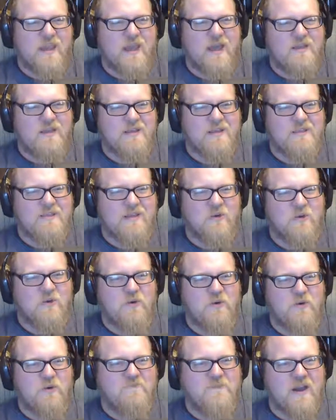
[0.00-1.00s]
Yeah, I'm gonna say we're
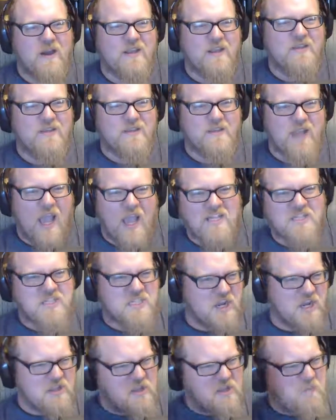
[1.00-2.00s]
gonna fucking do this.
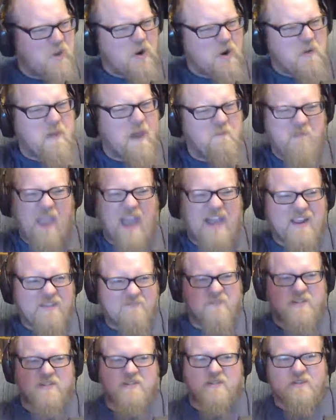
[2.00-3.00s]
Start the Pokemon
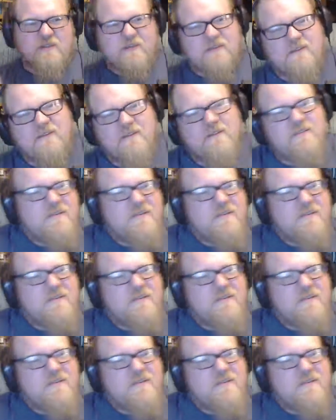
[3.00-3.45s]
battle music.